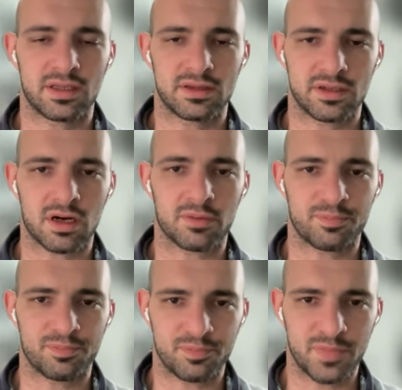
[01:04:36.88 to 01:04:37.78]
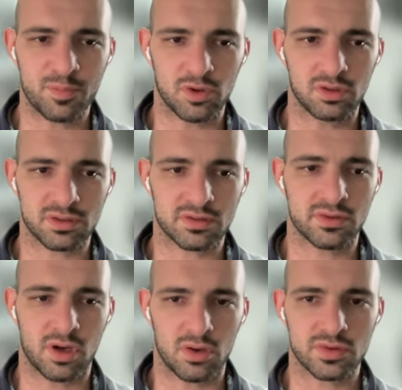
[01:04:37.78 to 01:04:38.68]
there are people, there
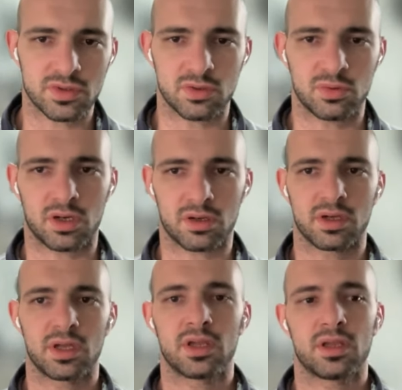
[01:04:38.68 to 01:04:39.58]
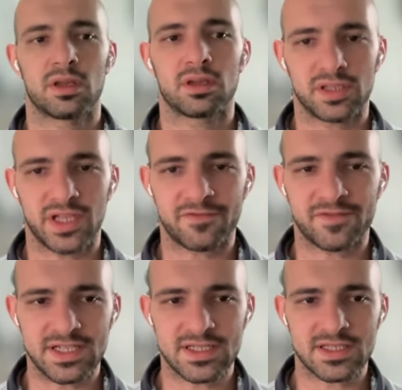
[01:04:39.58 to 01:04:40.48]
are those who are
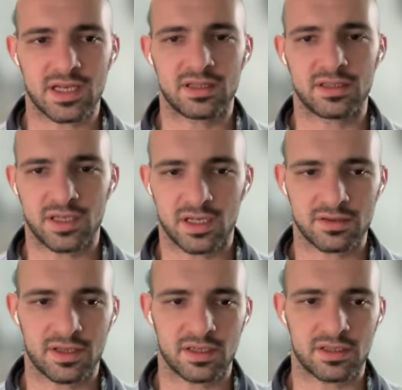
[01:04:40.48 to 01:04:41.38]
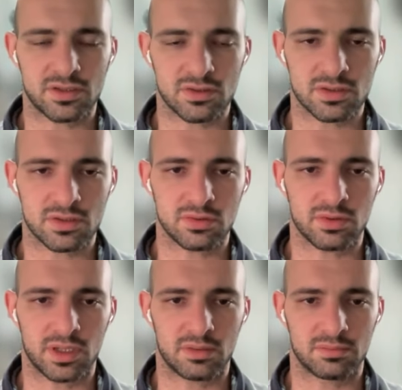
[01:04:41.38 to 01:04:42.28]
leftists, and yet they choose
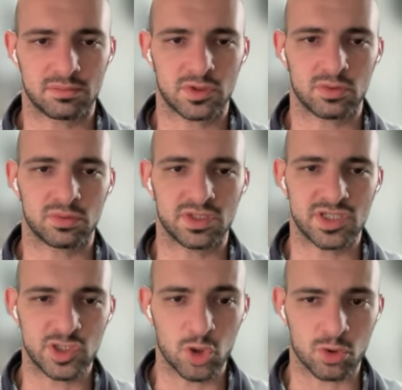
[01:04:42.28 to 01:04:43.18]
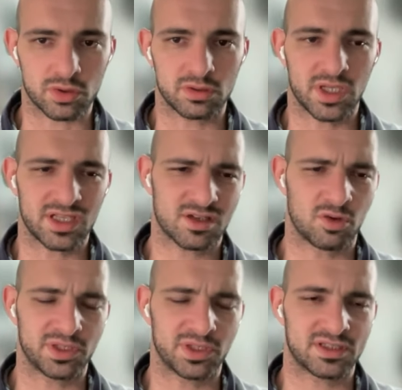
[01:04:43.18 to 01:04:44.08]
to distort, not
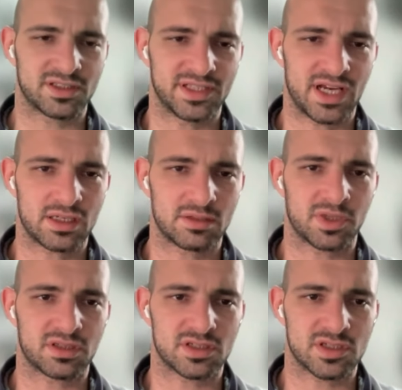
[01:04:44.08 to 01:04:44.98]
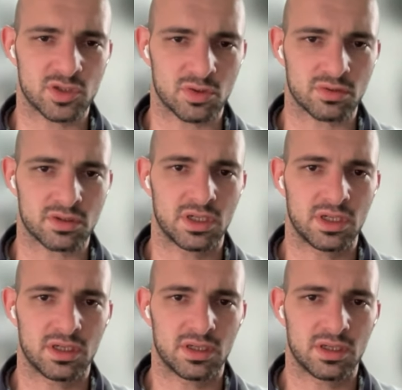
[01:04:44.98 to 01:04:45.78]
completely deny, but distort,